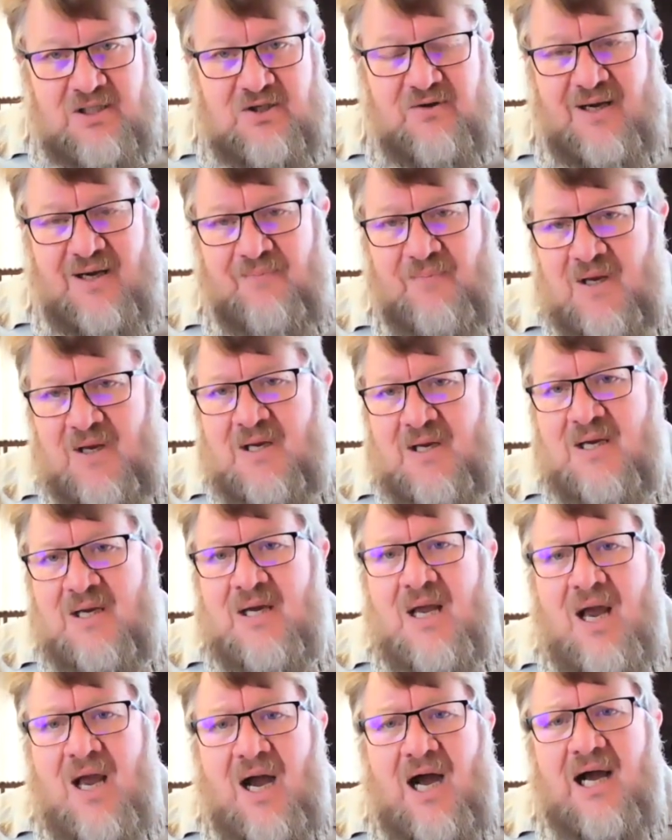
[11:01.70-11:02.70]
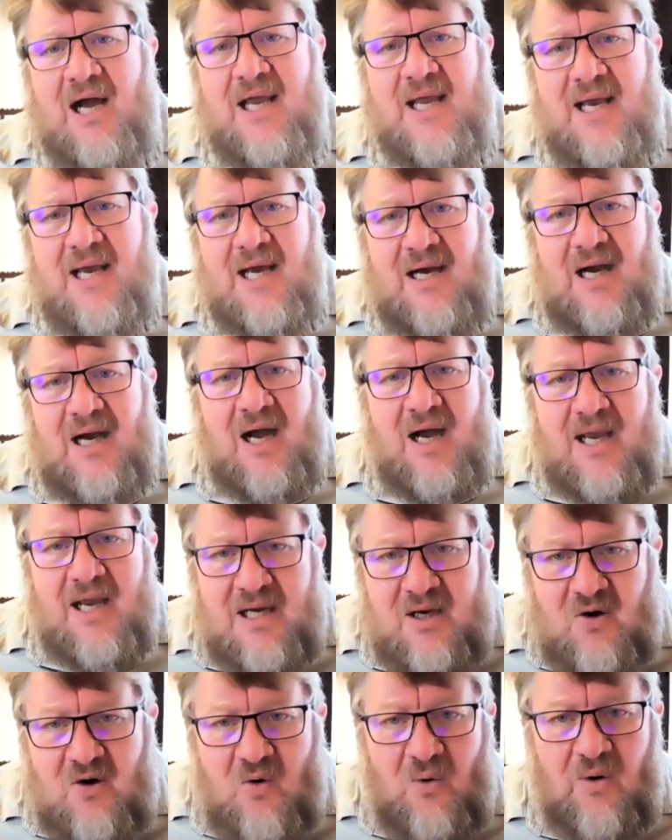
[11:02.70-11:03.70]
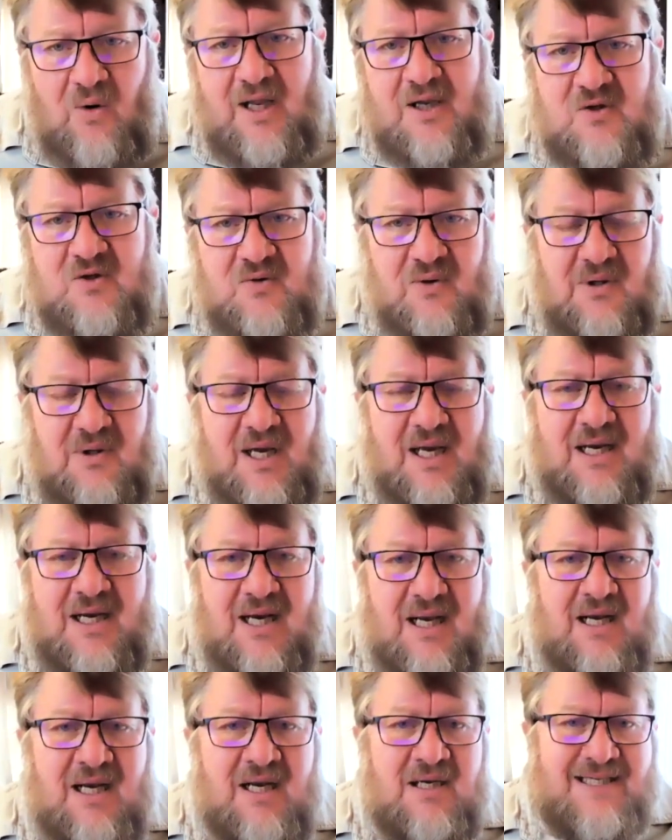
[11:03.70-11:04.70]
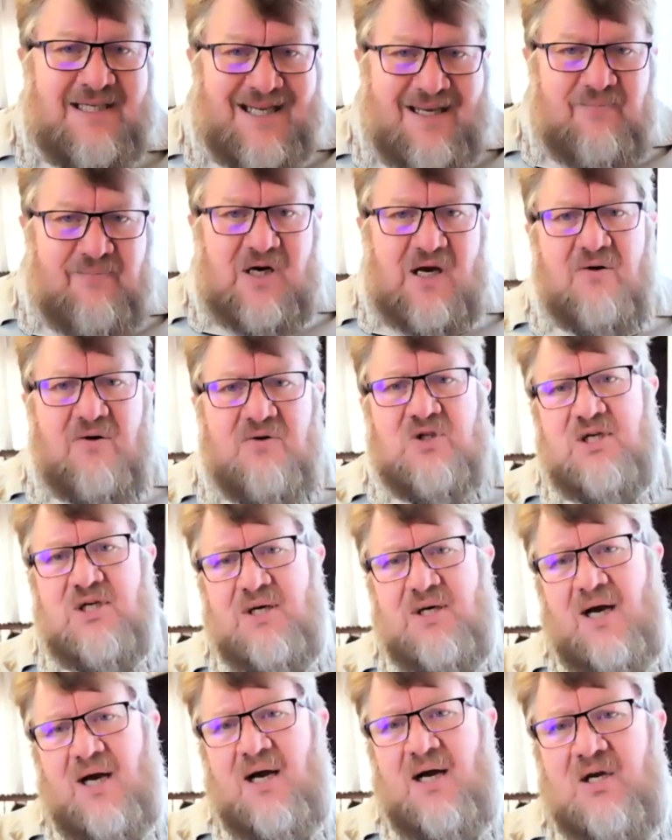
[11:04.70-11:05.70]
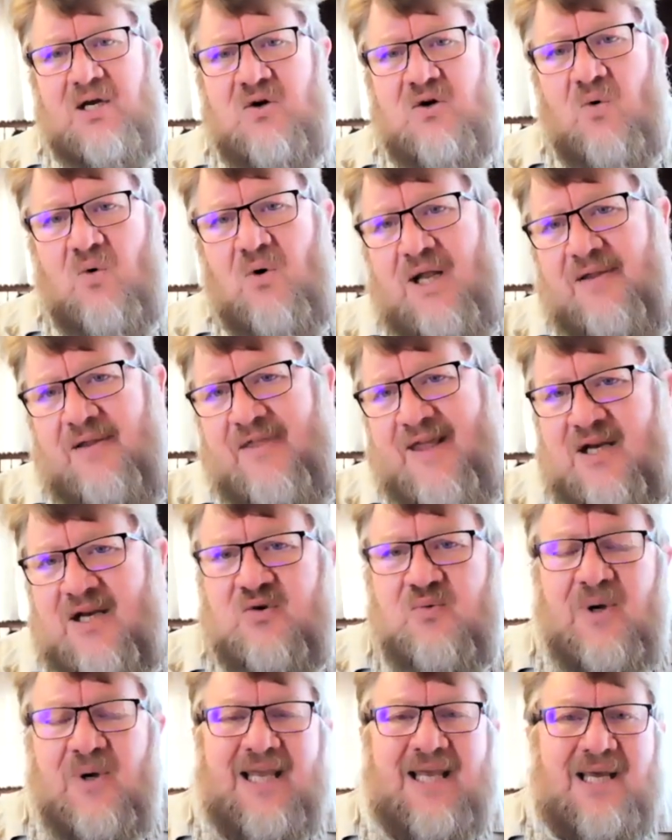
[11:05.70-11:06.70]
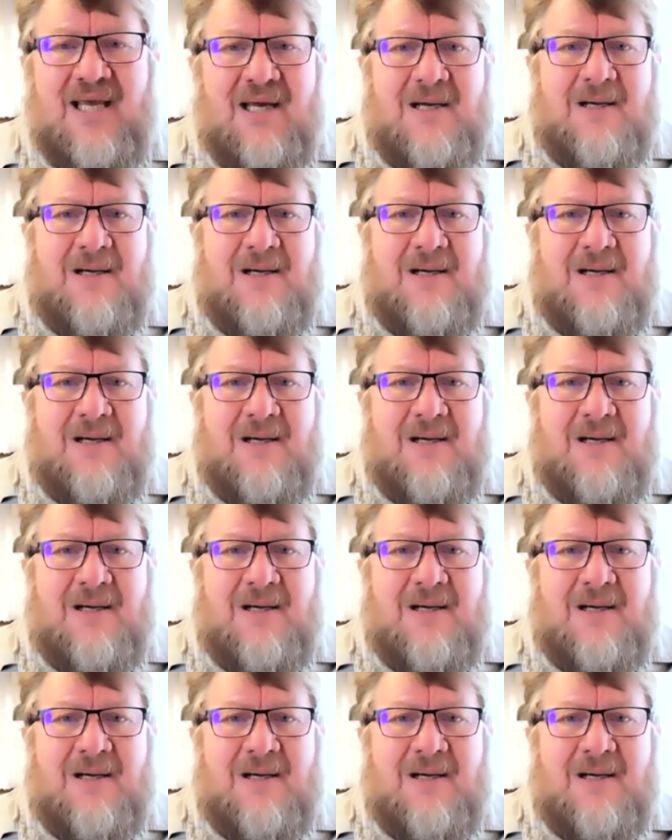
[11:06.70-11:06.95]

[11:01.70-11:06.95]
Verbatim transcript: to them. I, I call it, in, in team coaching, I call it that we